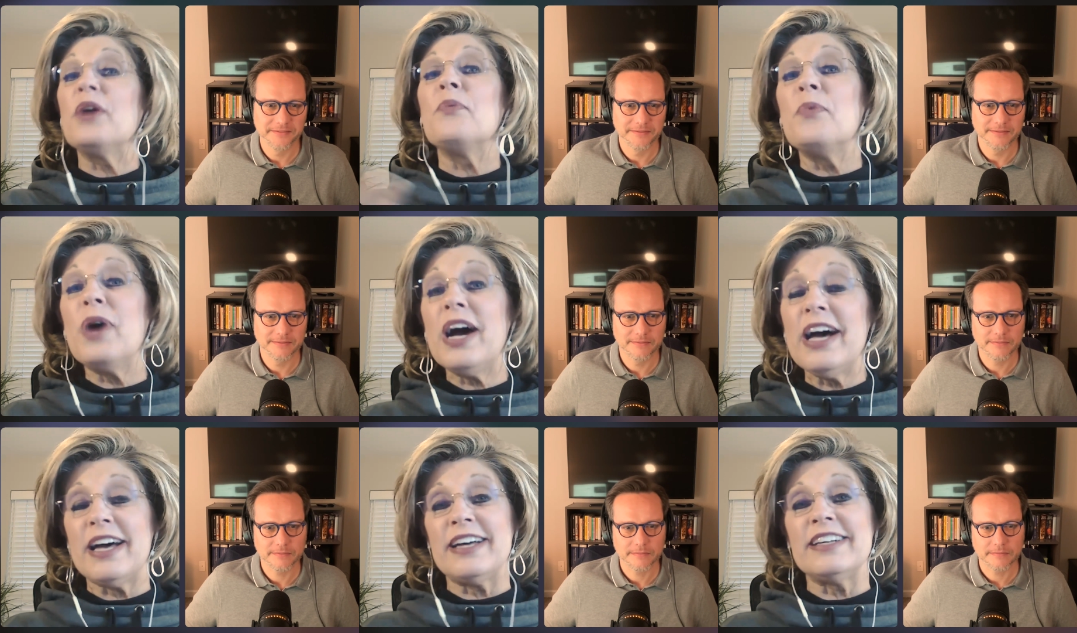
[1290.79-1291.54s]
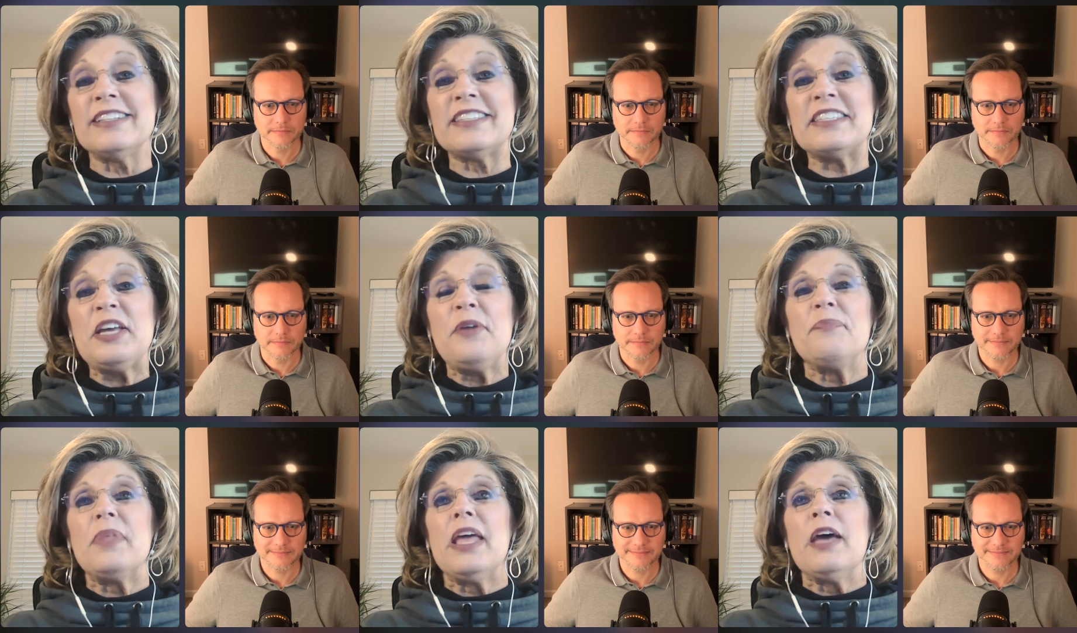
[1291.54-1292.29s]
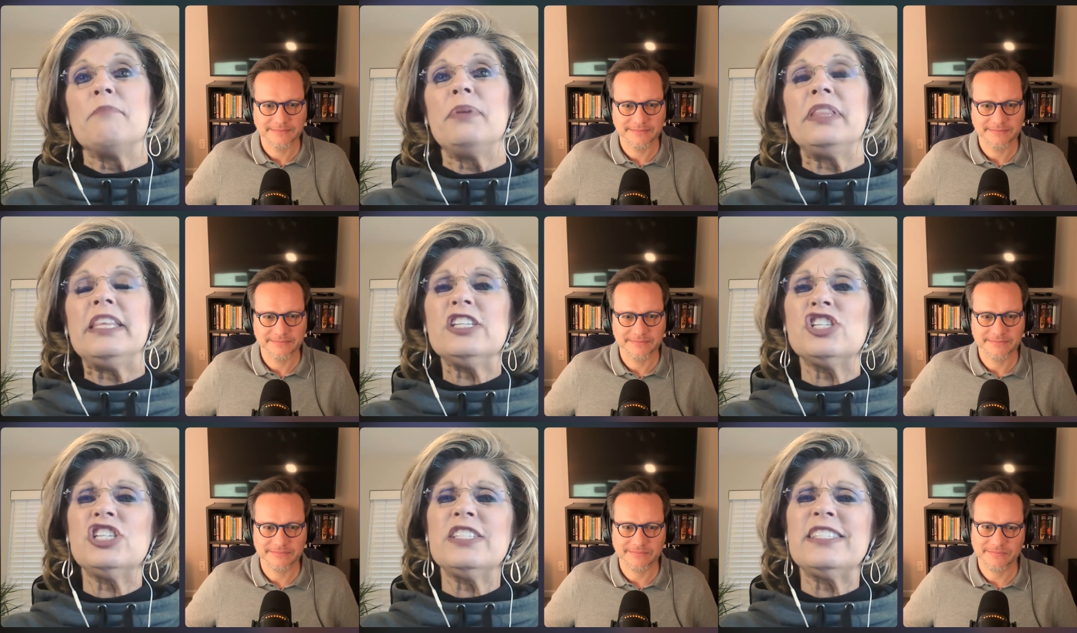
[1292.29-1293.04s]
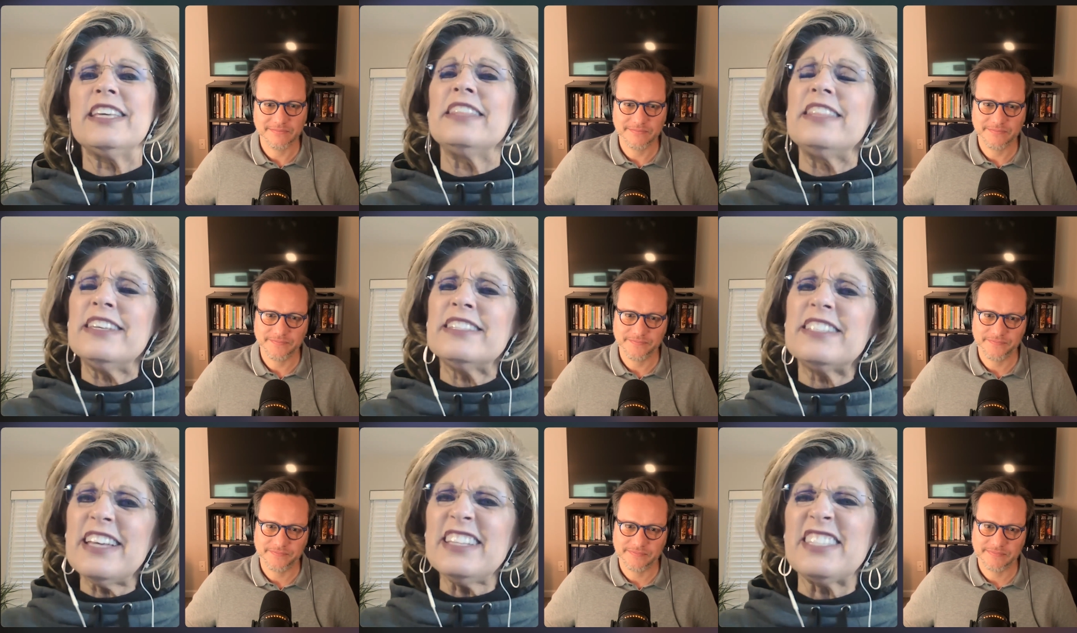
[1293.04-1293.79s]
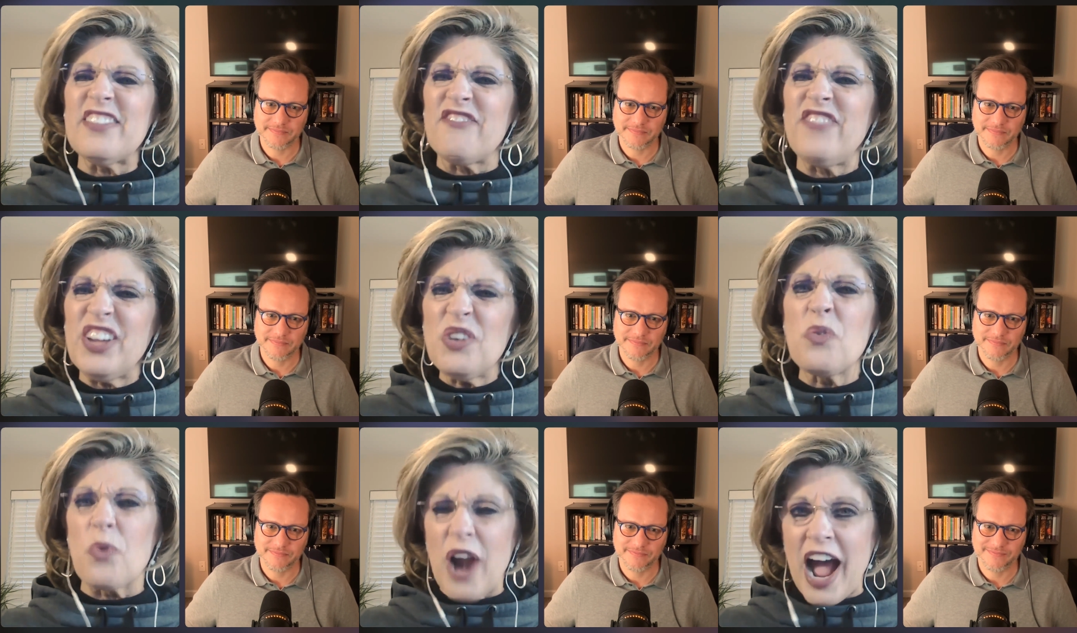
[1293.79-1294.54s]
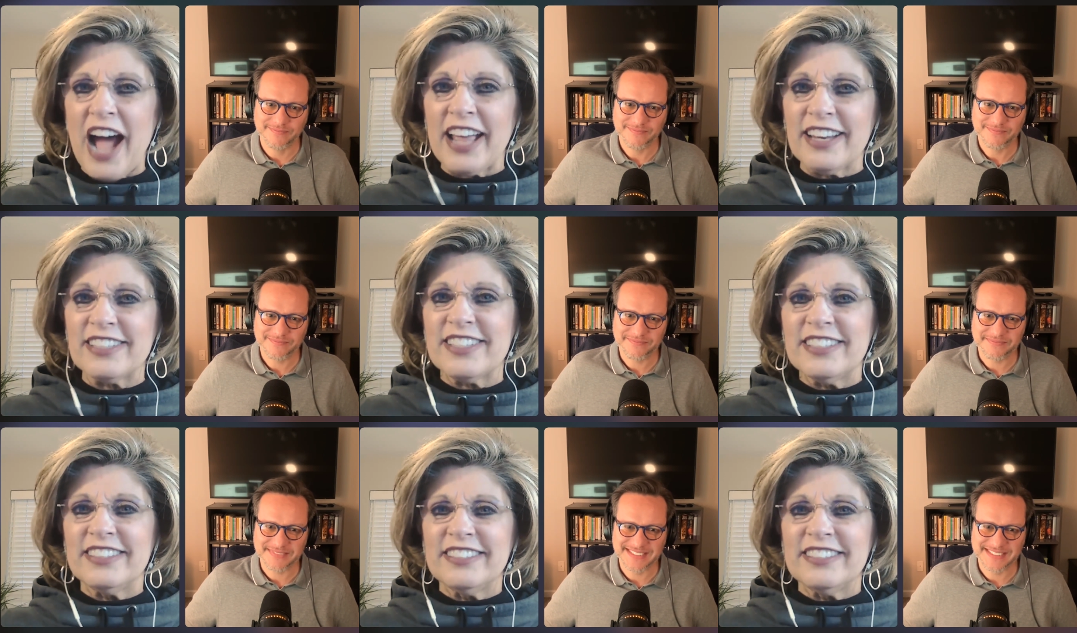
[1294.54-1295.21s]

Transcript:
Speaker 1: it was. But then she said, This doesn't feel right.